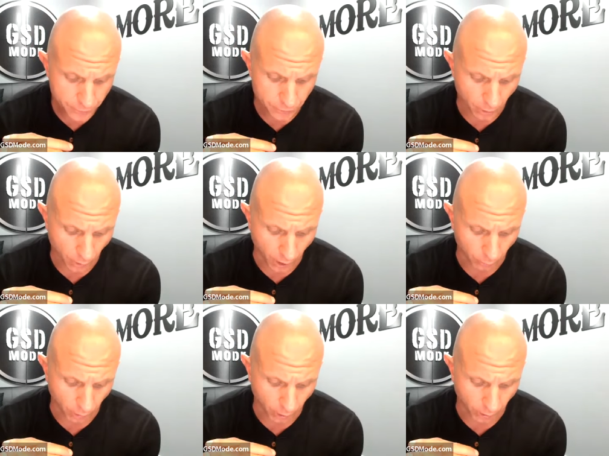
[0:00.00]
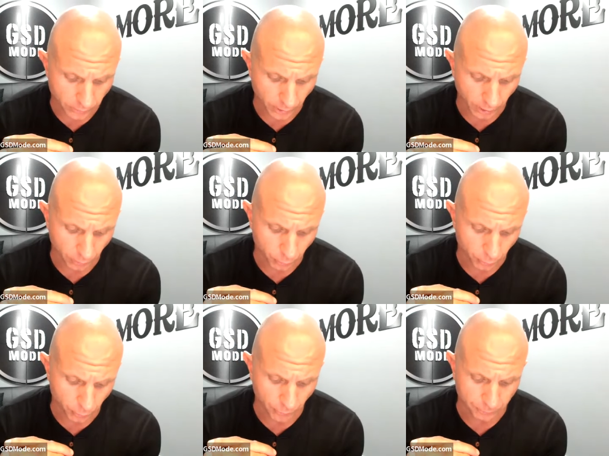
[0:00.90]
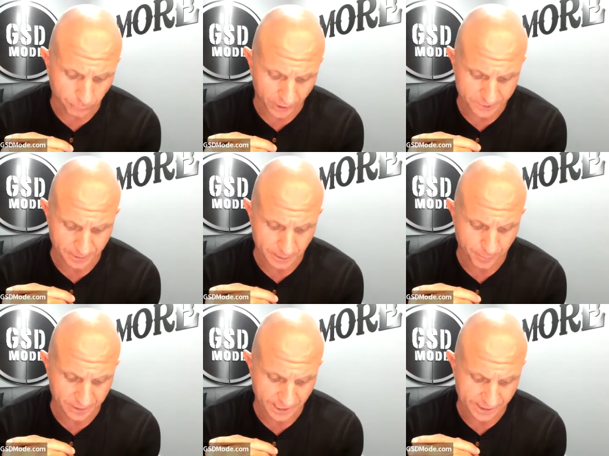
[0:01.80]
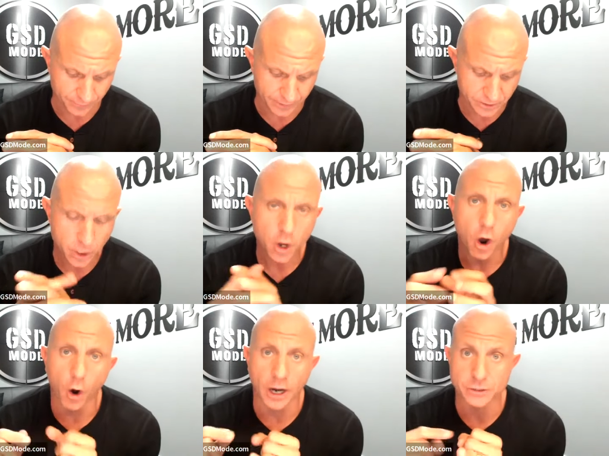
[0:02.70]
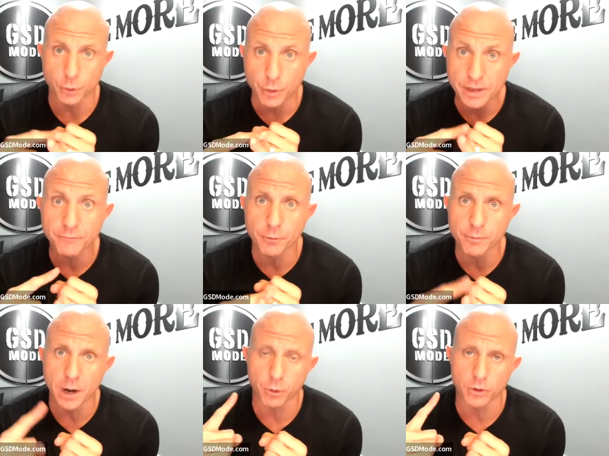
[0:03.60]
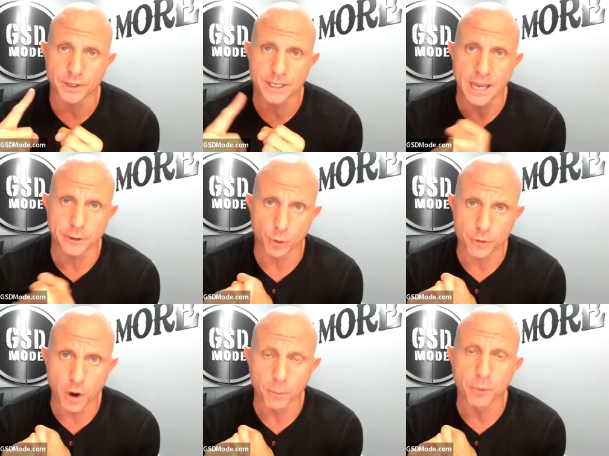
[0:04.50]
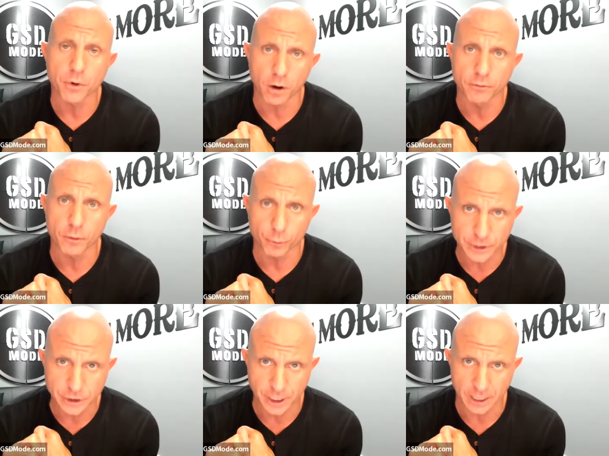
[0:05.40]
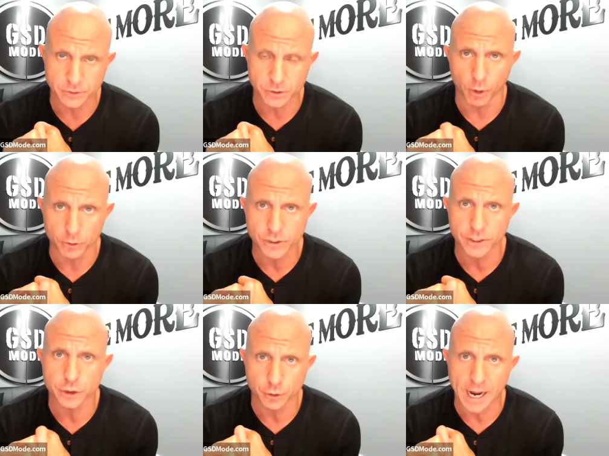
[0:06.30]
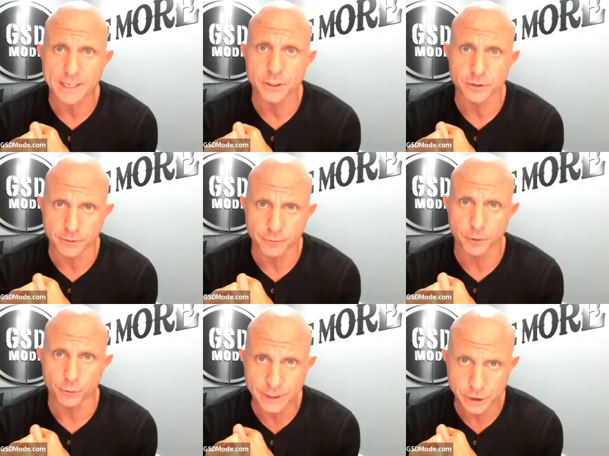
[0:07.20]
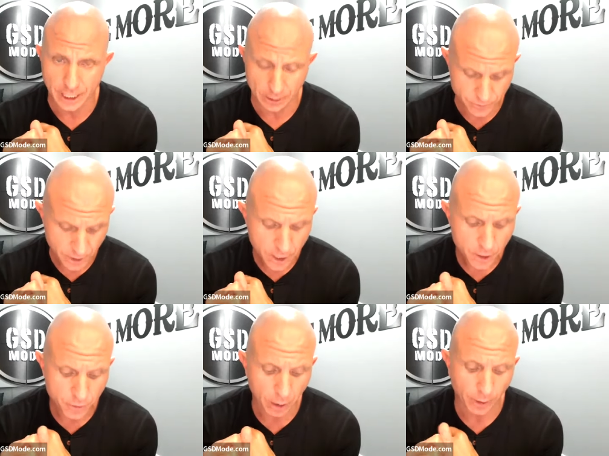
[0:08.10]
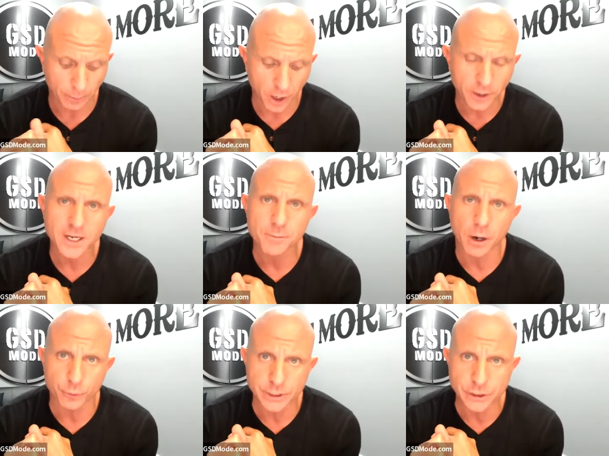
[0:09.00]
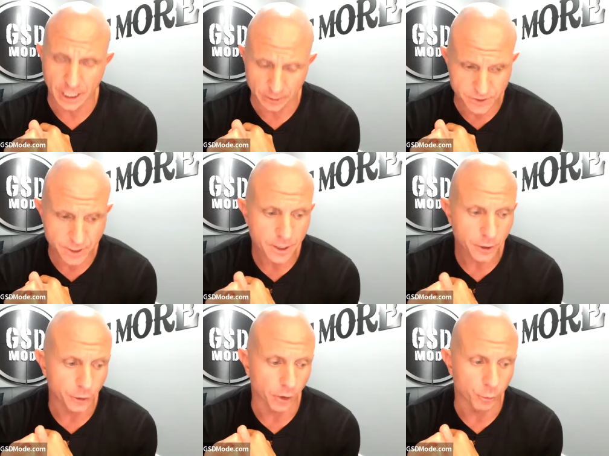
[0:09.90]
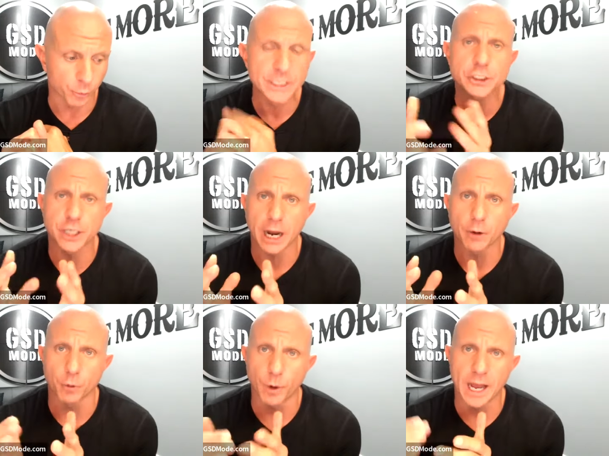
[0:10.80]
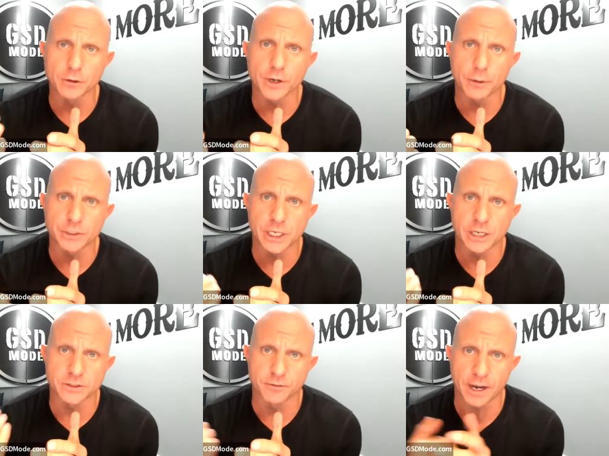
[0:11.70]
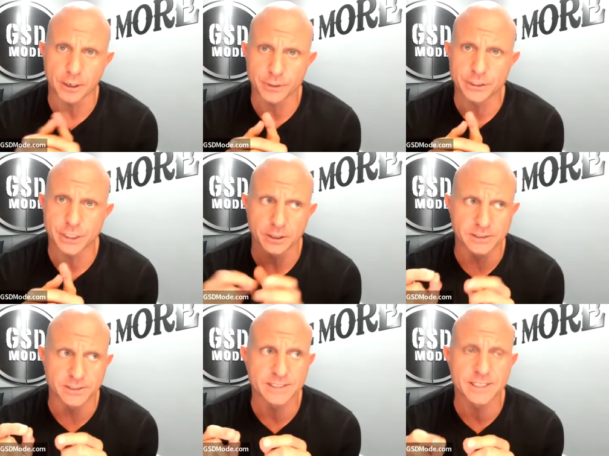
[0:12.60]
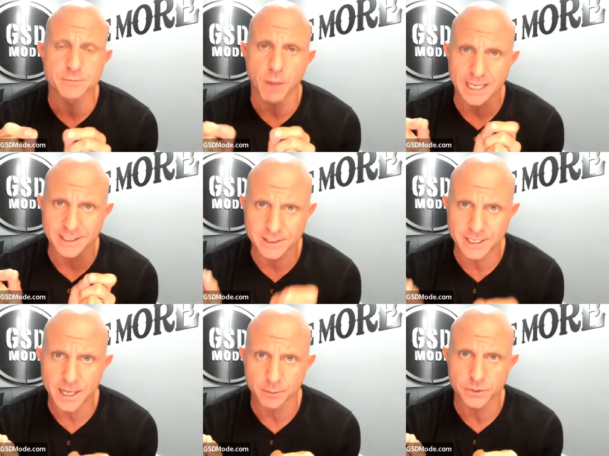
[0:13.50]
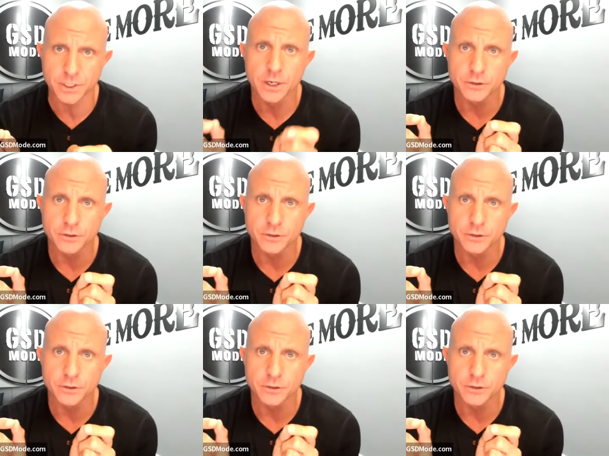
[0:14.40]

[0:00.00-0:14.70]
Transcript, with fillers: You know, uh, uh, uh, with prospecting based activities. All right. So then from there, we're looking at your number of reach outs. So we're also going to track your different reach outs. Now, when I'm talking about reach outs, your reach out, the way I look at reach outs and define a reach out is this is my attempt